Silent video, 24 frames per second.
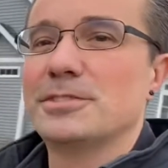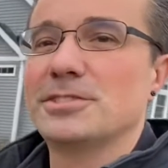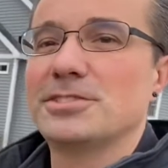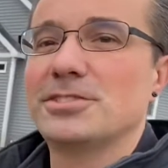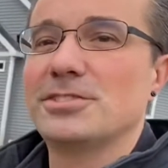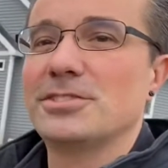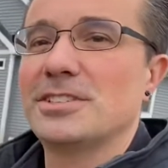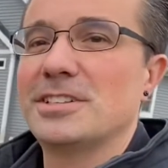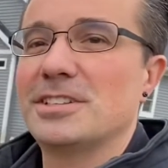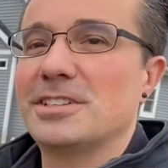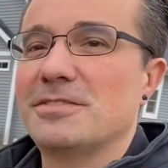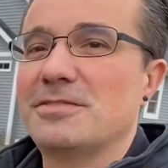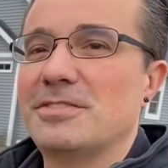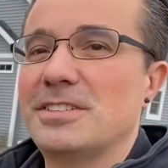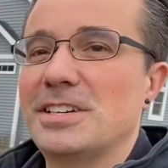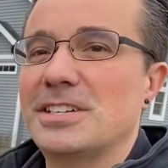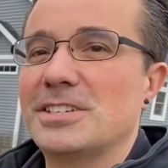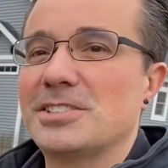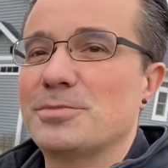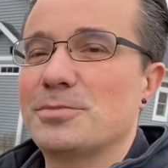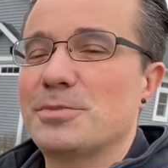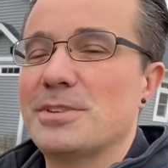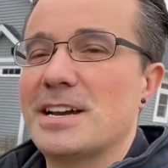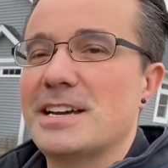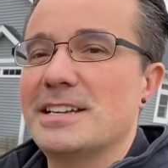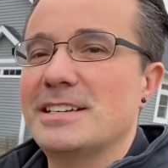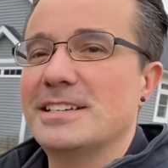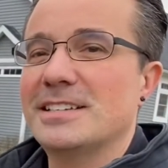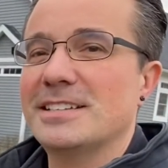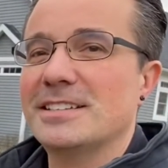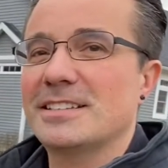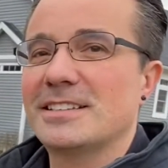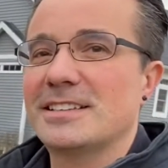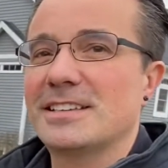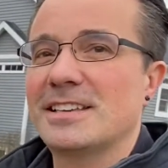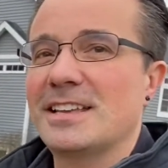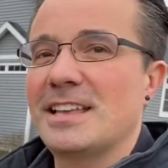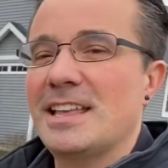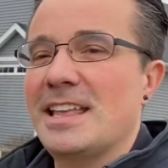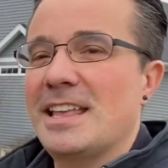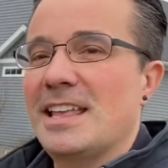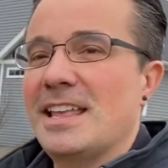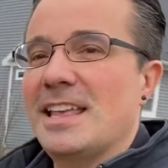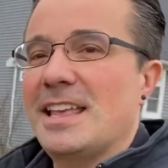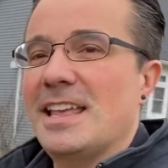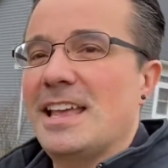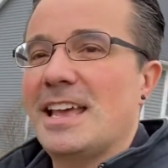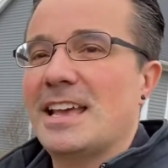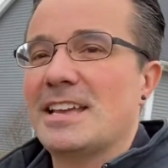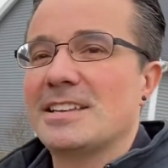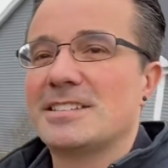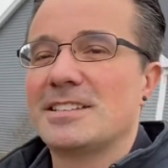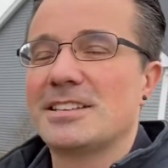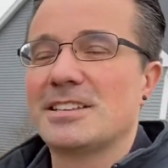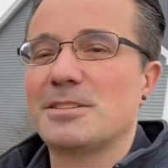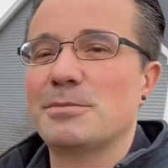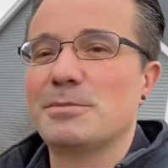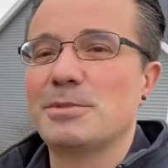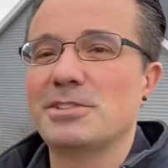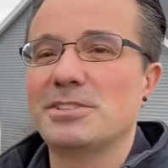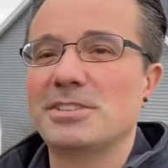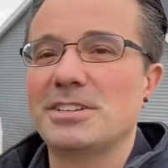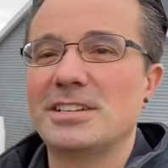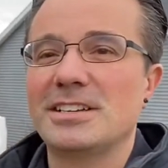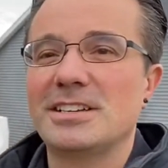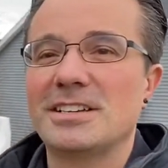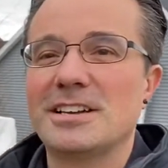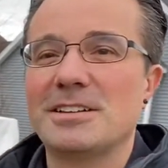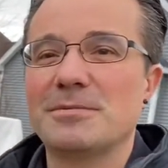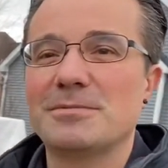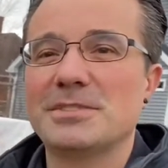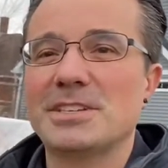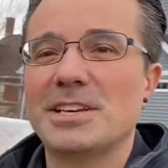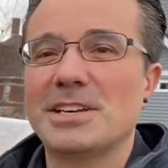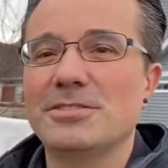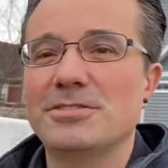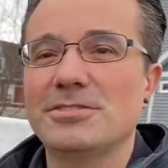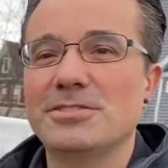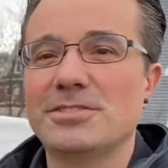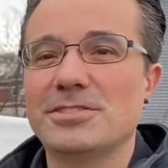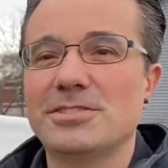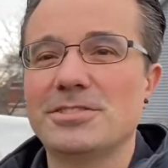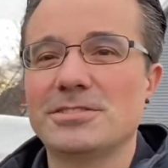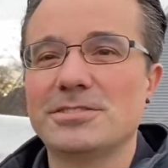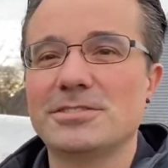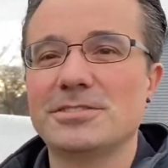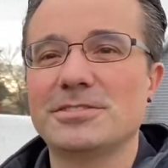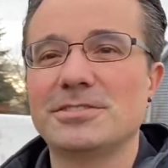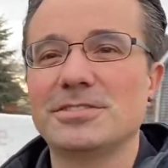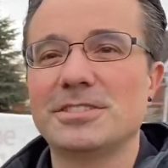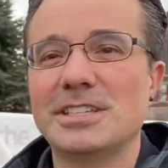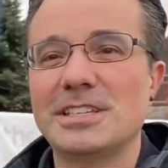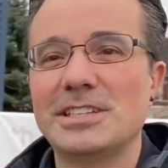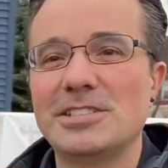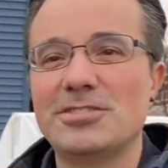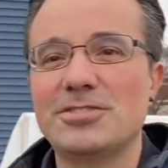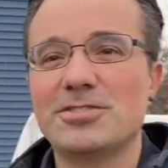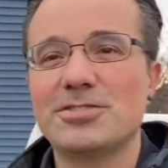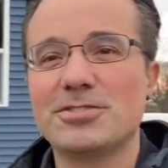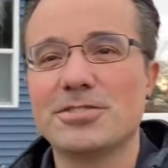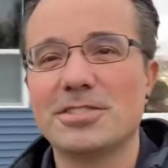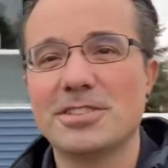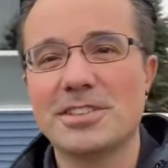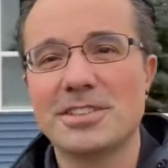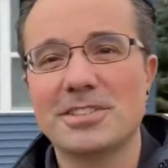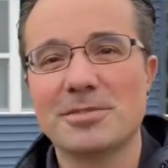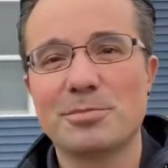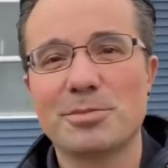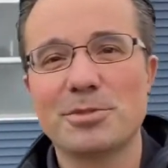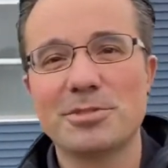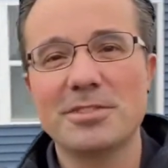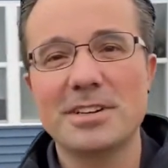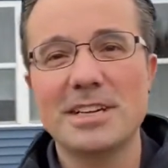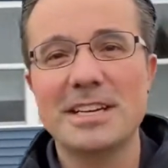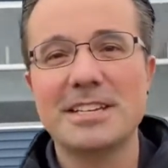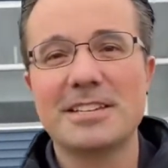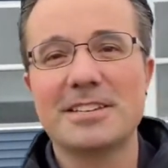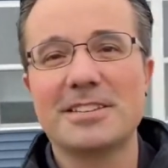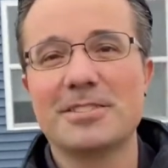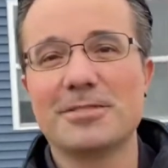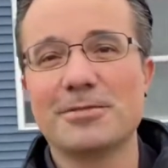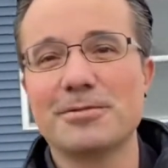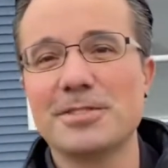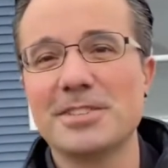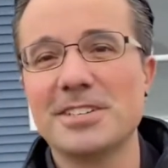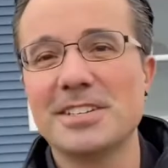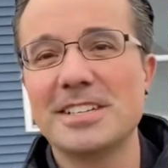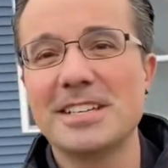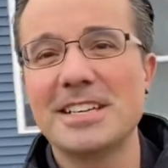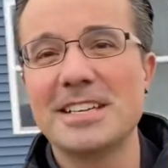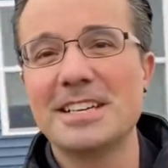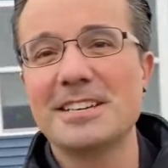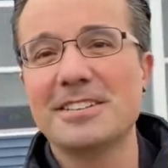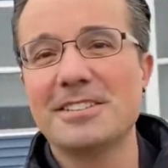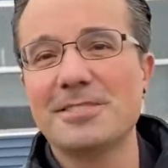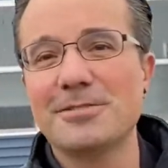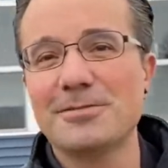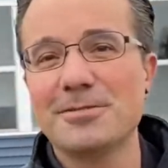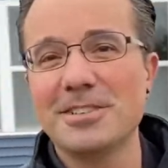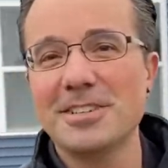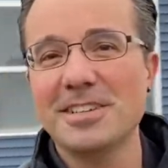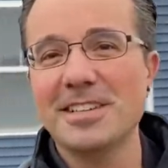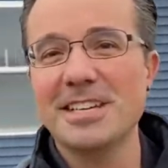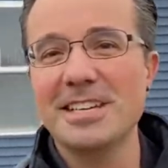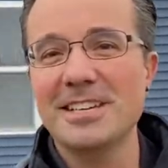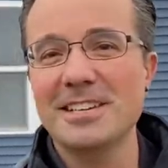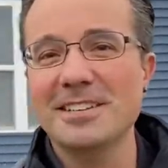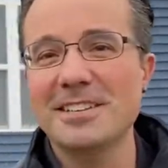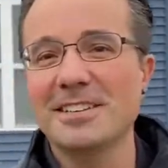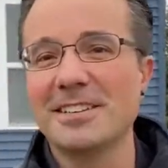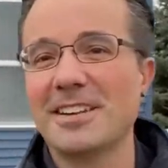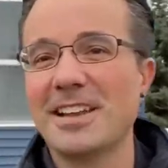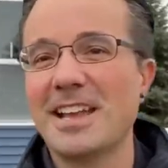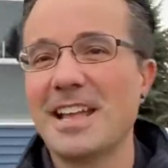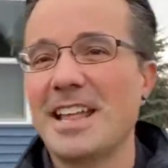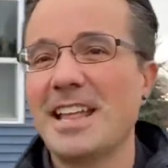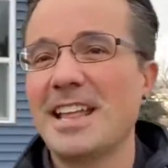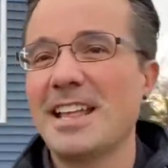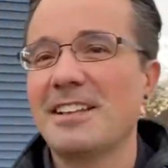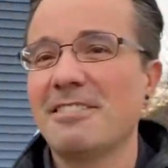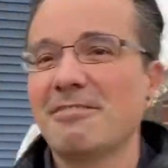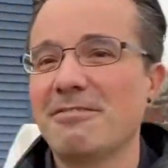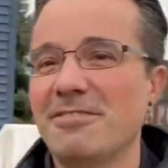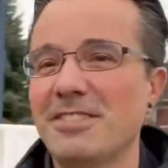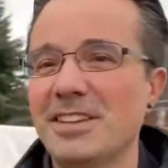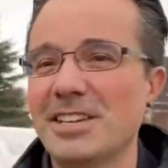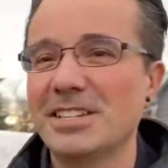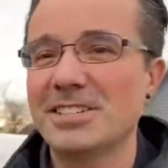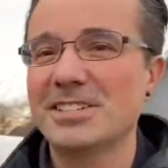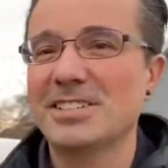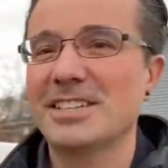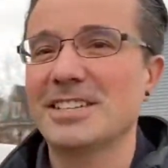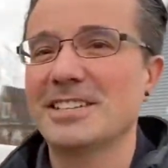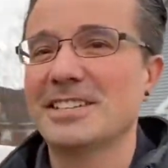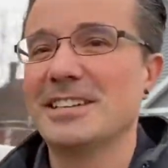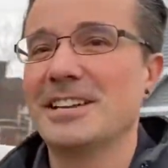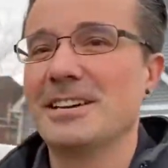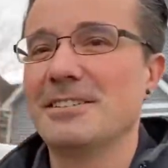you the finished product as the community comes out to enjoy the parade. So we're gonna get to work here and finish this up.